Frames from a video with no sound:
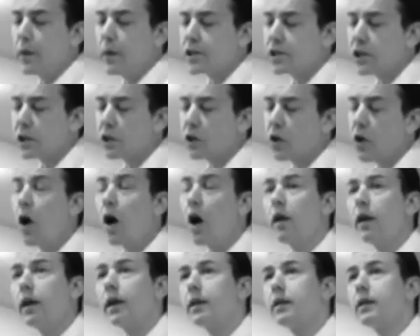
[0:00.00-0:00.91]
we should
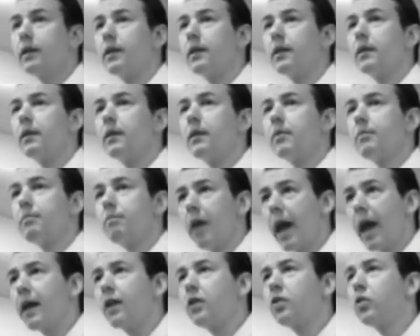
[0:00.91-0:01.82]
call it
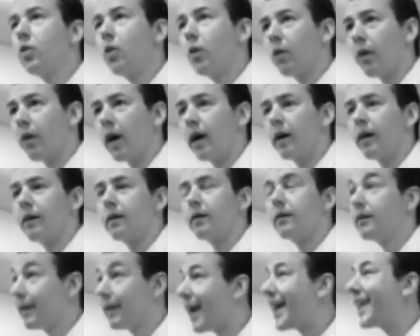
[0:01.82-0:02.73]
Pandora.
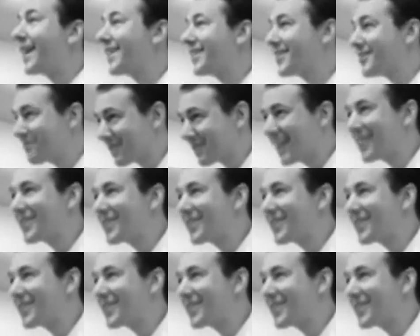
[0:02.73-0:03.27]
Get it?